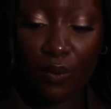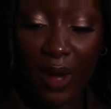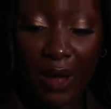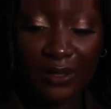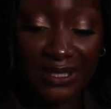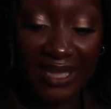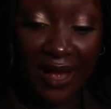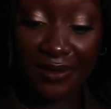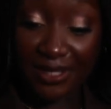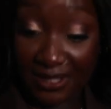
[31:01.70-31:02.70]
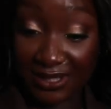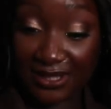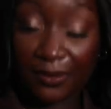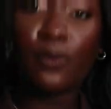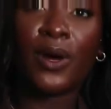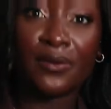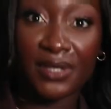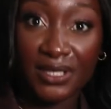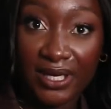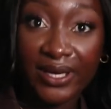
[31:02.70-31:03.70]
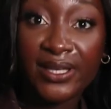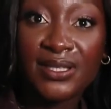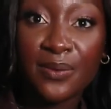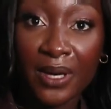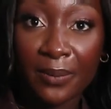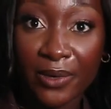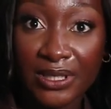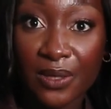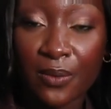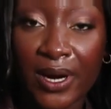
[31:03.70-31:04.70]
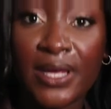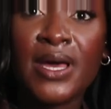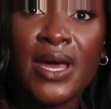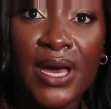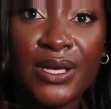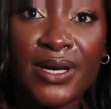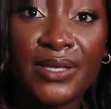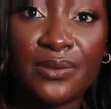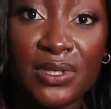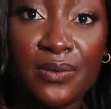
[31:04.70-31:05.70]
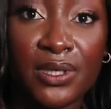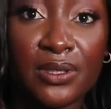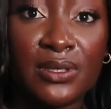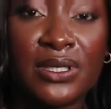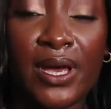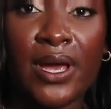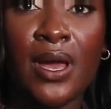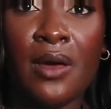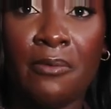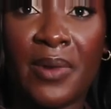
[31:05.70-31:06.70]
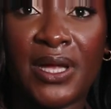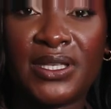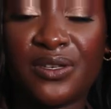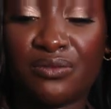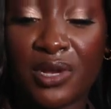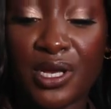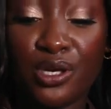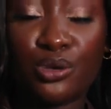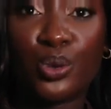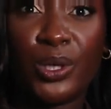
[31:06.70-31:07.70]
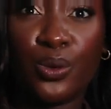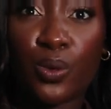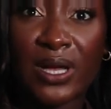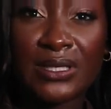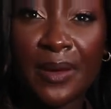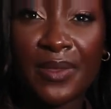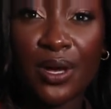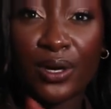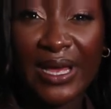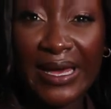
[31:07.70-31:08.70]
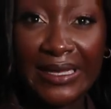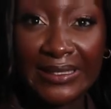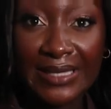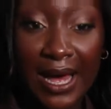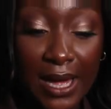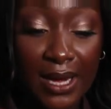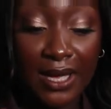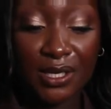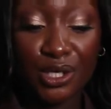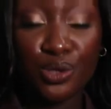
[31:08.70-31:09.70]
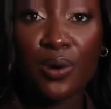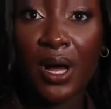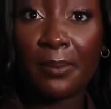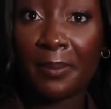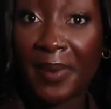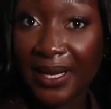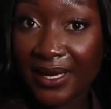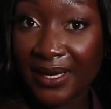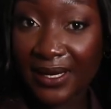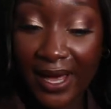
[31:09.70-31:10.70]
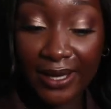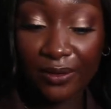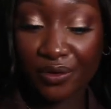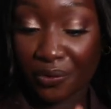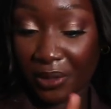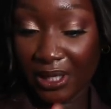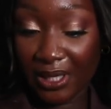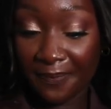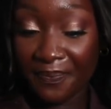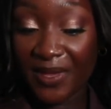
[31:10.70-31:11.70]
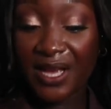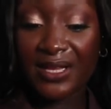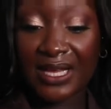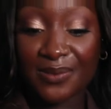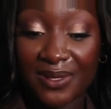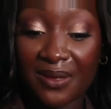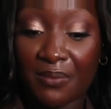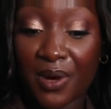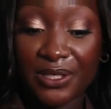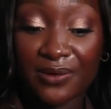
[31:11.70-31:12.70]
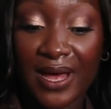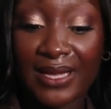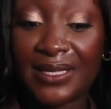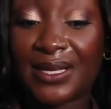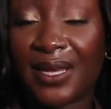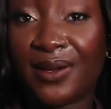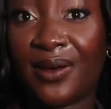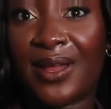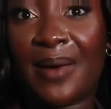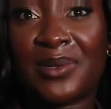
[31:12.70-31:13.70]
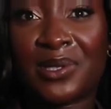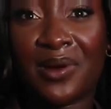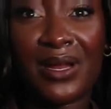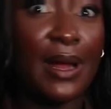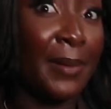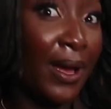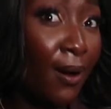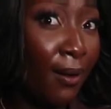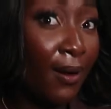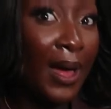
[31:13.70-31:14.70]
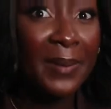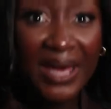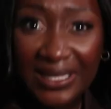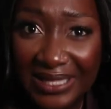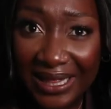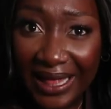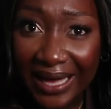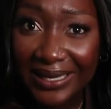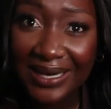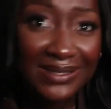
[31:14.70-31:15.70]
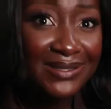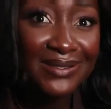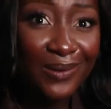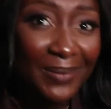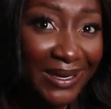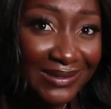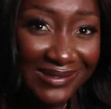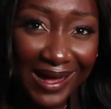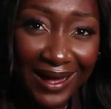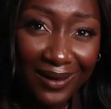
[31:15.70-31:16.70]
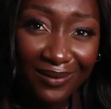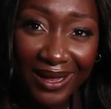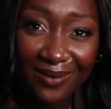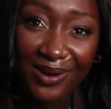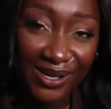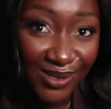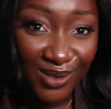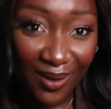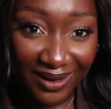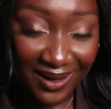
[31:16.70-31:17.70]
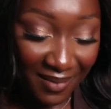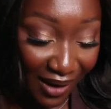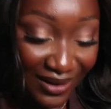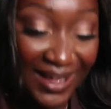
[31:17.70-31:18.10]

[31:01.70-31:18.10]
i'll style this one of the days when i'm going to work and you guys will see what it looks like but it's really cute when you wear something on the inside and then you unbutton like three that's what the model had done on amazon and i'm like oh i'm getting that that is so my style like what are you talking about